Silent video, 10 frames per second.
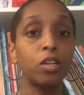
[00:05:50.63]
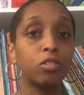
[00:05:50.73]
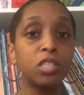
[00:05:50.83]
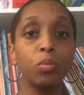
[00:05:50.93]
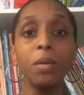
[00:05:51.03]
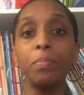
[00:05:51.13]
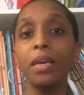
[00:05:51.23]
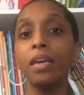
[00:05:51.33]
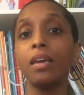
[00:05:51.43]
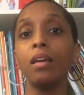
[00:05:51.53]

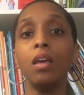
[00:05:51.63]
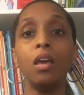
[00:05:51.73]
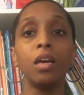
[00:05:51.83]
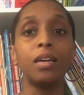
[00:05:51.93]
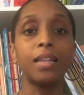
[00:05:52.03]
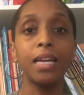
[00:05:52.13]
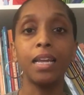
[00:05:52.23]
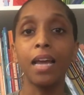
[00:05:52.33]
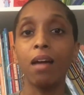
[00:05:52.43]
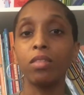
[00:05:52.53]
sweeping,
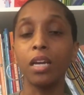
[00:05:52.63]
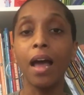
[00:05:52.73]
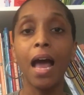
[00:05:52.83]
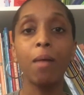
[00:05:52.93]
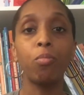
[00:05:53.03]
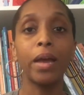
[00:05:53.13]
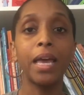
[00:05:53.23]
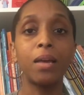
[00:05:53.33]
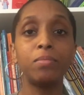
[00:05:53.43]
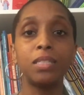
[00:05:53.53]
cleaning out the
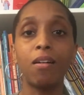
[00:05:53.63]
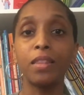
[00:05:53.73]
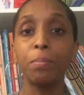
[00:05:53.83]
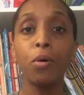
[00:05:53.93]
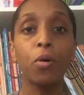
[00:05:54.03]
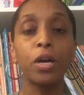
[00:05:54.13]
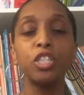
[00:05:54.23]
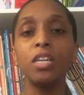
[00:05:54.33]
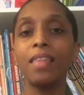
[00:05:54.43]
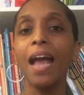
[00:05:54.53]
cobwebs on the
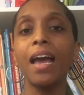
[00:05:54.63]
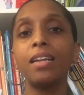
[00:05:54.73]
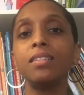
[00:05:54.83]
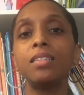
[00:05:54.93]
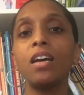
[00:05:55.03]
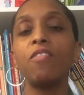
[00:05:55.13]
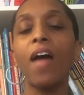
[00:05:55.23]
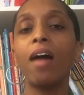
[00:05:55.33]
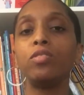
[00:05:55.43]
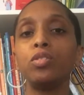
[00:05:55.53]
porch, that kind of stuff
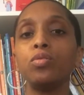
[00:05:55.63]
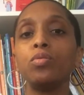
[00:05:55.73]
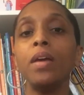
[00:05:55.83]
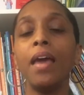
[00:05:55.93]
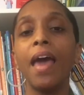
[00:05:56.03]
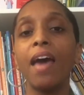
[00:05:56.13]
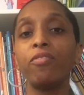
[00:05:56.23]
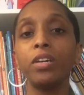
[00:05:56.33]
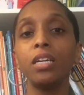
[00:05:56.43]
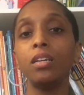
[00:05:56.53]
I'll do
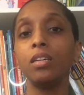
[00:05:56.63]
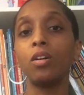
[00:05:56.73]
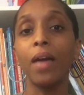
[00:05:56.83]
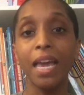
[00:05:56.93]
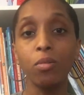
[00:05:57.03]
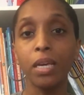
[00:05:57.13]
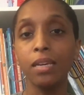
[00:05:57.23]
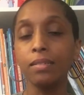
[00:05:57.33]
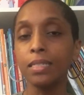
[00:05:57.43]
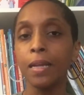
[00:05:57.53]
every 8
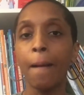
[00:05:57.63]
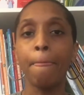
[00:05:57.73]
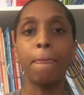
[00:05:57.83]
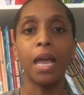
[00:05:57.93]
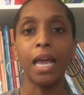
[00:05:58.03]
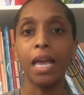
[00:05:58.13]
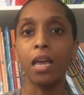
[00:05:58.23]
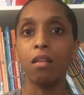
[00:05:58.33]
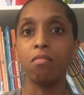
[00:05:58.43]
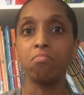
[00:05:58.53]
weeks,
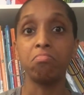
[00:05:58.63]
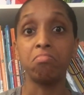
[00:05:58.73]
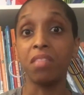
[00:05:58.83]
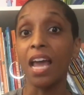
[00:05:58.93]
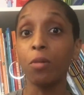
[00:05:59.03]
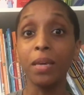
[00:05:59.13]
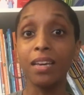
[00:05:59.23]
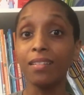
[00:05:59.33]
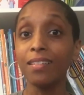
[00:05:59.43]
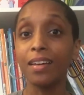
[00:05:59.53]
and that'll be
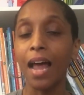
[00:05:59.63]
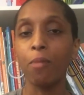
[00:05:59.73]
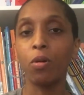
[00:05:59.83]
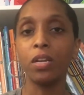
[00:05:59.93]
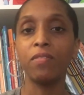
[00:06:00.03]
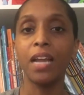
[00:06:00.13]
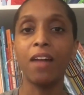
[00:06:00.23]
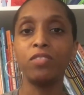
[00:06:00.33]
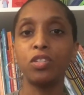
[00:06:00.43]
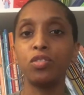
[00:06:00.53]
good. I won't even
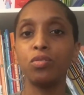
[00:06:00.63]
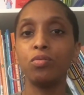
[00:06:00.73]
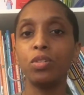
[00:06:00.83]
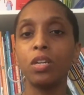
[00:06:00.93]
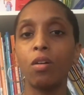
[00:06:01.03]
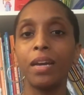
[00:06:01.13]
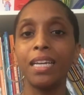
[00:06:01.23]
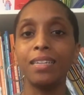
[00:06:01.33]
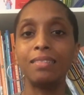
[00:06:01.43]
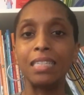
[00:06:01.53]
have to do
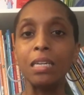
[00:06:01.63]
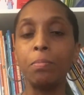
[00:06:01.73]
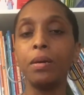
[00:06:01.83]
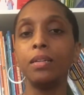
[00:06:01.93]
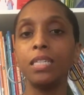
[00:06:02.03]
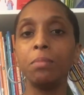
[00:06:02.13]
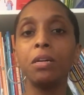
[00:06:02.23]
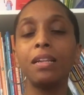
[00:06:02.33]
any deep